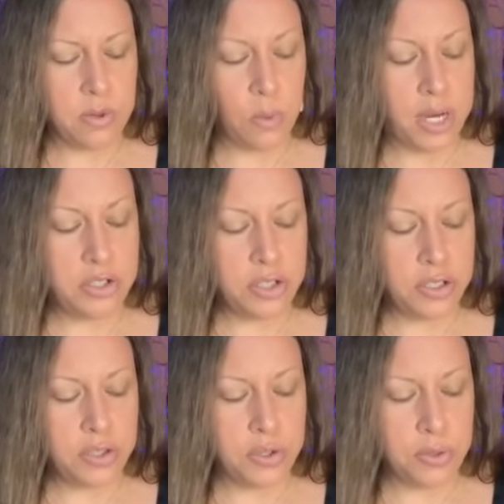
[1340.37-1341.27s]
They're watching
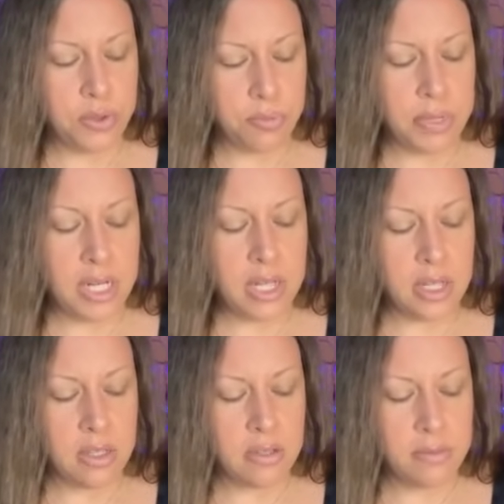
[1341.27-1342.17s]
your social
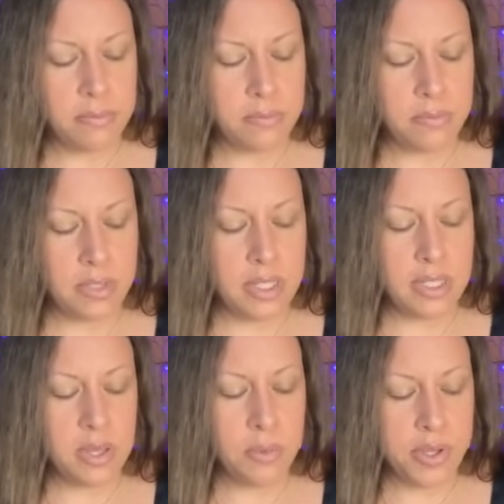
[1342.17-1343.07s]
media to
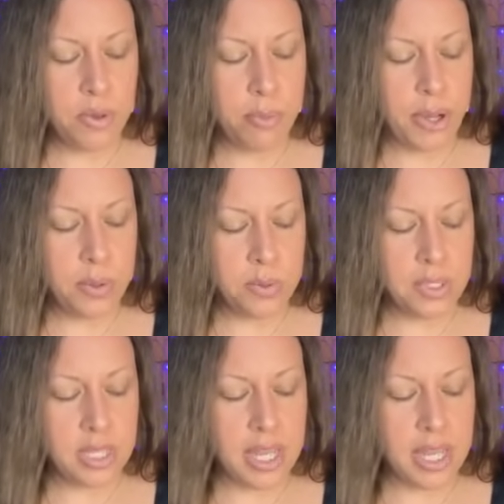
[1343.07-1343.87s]
see what you post,